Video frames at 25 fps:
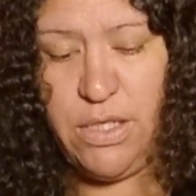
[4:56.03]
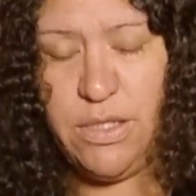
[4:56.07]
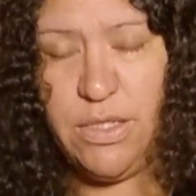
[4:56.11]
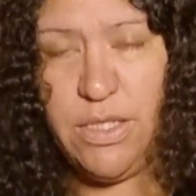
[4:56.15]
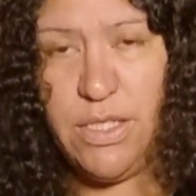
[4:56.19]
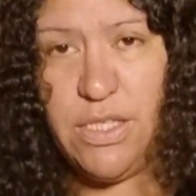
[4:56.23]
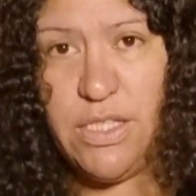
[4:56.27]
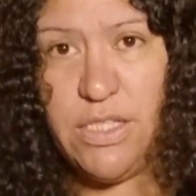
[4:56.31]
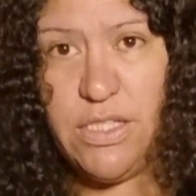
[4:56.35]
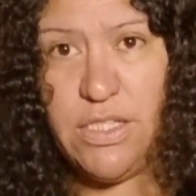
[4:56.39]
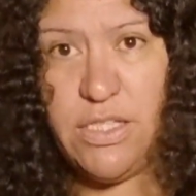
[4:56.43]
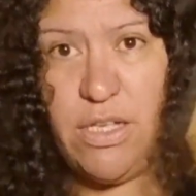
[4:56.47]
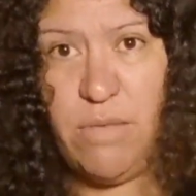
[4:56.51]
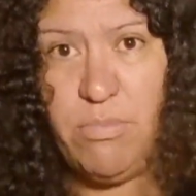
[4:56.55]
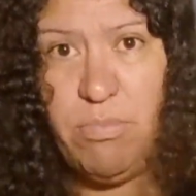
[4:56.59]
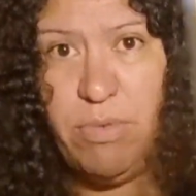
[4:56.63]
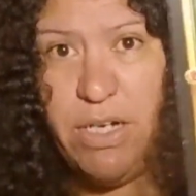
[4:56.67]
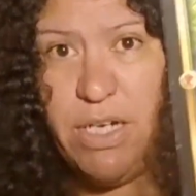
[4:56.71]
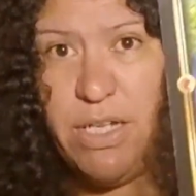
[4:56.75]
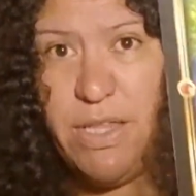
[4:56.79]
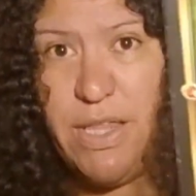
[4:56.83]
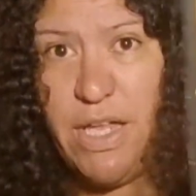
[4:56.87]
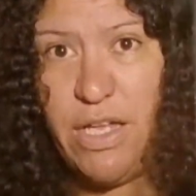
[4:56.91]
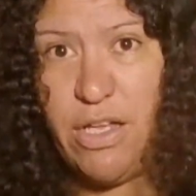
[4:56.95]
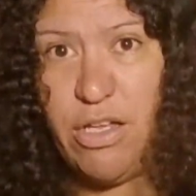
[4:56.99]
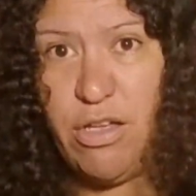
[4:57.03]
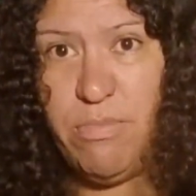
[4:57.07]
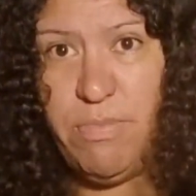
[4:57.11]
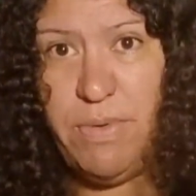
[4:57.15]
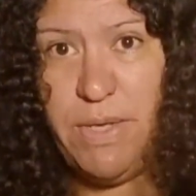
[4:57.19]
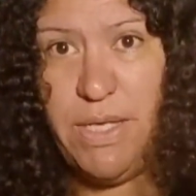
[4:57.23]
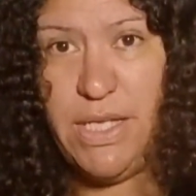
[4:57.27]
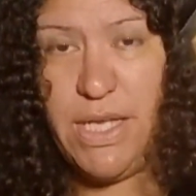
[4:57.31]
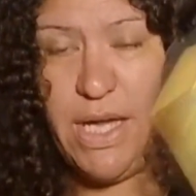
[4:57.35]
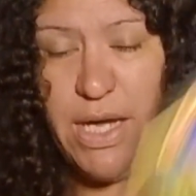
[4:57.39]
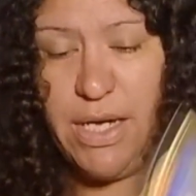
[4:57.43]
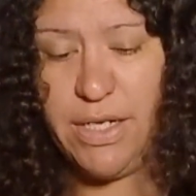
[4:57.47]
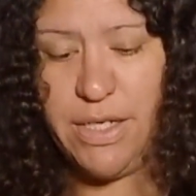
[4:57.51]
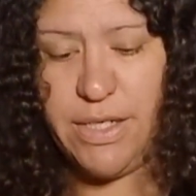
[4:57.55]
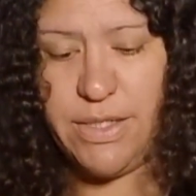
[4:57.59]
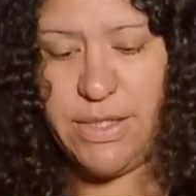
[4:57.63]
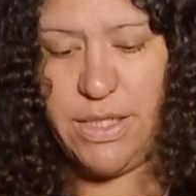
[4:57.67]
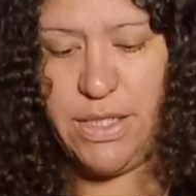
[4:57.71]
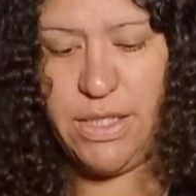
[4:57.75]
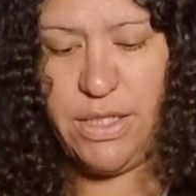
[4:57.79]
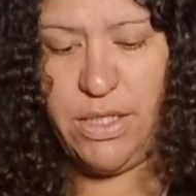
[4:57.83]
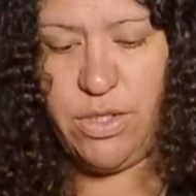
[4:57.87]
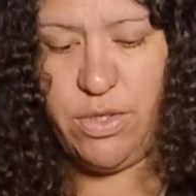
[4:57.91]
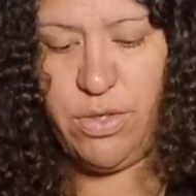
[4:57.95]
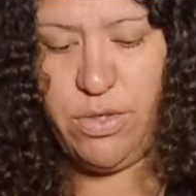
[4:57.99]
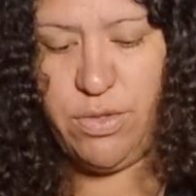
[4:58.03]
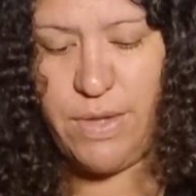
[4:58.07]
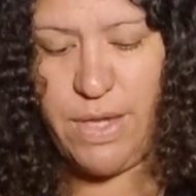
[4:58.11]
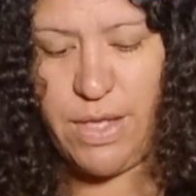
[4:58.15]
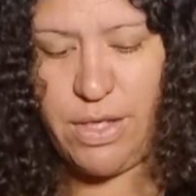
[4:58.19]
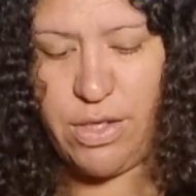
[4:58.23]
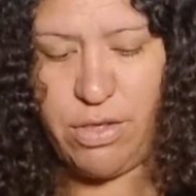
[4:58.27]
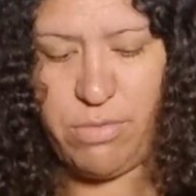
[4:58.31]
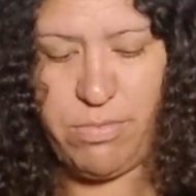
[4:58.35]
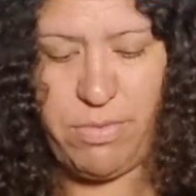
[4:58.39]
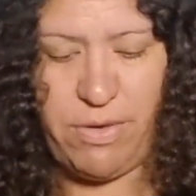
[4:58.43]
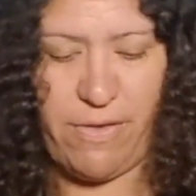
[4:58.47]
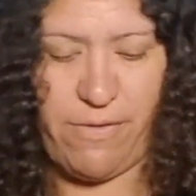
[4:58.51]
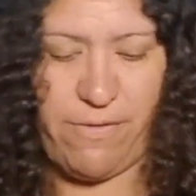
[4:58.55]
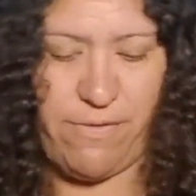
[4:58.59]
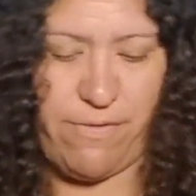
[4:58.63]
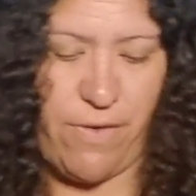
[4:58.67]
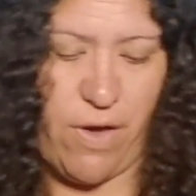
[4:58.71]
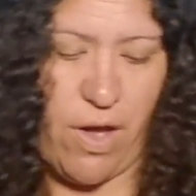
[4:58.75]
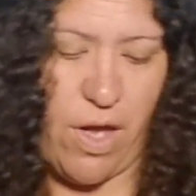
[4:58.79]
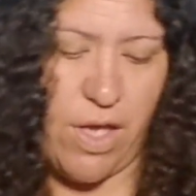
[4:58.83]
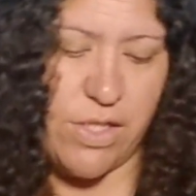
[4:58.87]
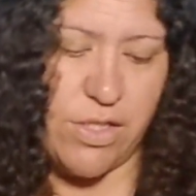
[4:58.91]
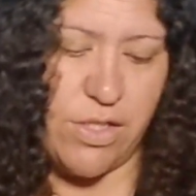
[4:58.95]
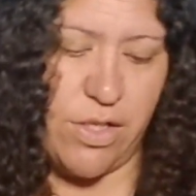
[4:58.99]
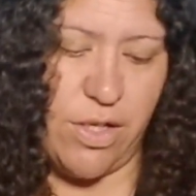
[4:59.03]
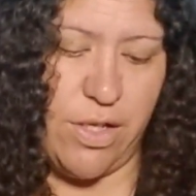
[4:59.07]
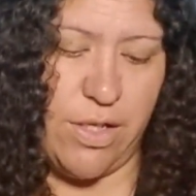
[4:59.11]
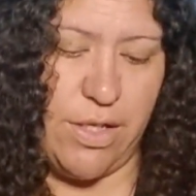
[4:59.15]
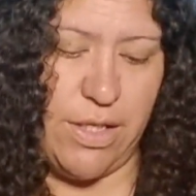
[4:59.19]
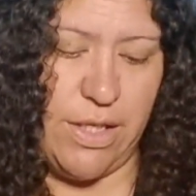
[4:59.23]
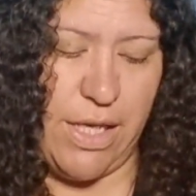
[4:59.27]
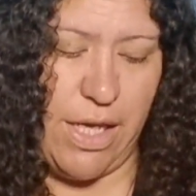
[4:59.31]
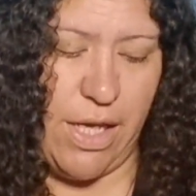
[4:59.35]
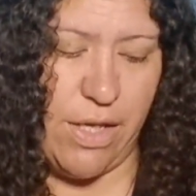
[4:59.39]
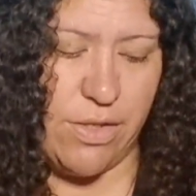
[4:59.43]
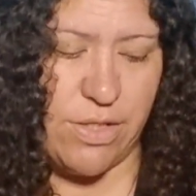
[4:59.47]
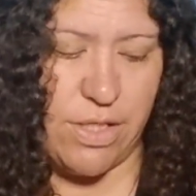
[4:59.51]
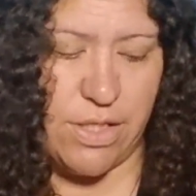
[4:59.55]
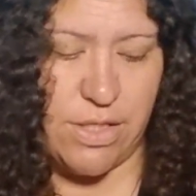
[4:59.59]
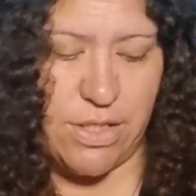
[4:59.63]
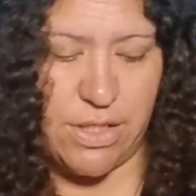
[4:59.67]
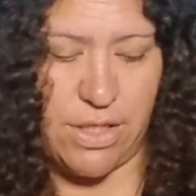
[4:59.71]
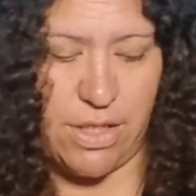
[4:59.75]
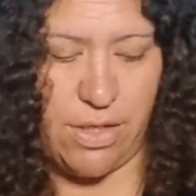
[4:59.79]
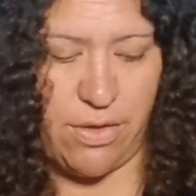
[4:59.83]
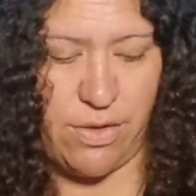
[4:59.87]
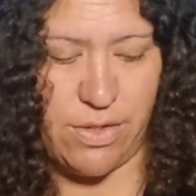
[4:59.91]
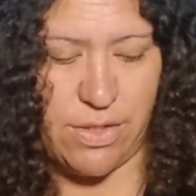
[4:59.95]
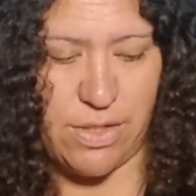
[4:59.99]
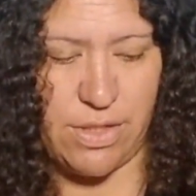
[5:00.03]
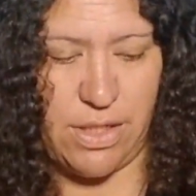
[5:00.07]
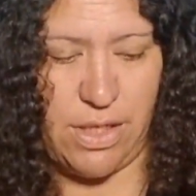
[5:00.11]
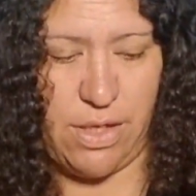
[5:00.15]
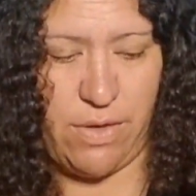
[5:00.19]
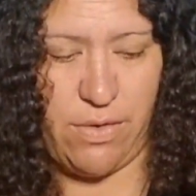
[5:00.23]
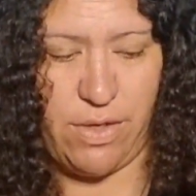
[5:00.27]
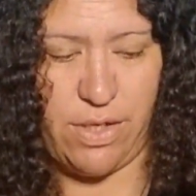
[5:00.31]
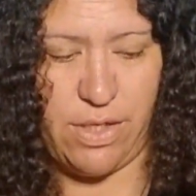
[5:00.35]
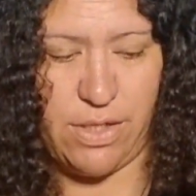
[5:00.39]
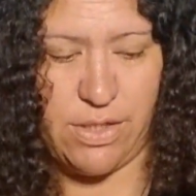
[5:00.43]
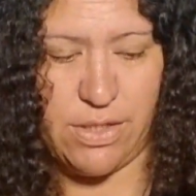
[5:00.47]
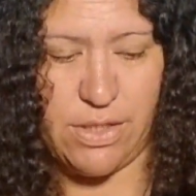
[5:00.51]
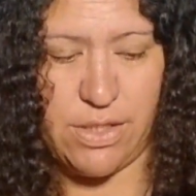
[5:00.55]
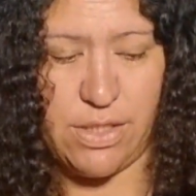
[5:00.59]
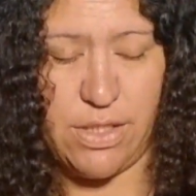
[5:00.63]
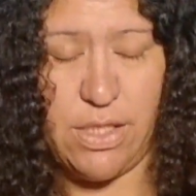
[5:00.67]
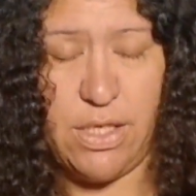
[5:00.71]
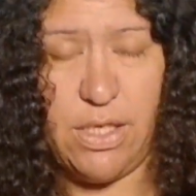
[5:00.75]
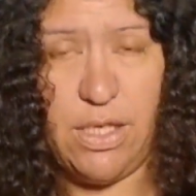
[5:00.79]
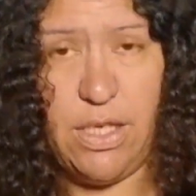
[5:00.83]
This is somebody that could be younger than you. They could be a fire sign, Leo, Sagittarius and Aries.